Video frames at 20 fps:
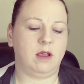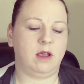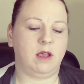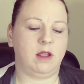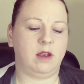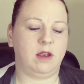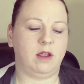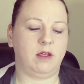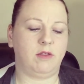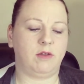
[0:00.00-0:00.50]

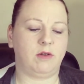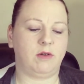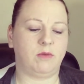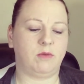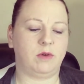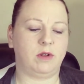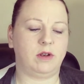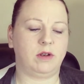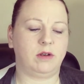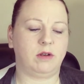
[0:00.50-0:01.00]
another
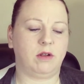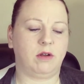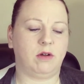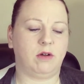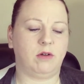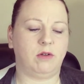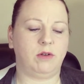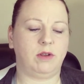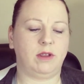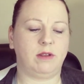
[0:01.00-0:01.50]
one
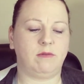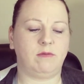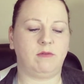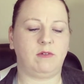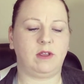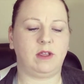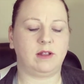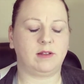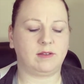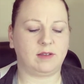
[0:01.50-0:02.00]
called
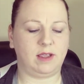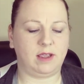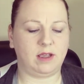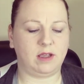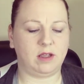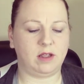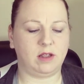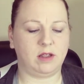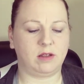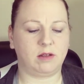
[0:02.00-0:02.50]
Envy. It's like a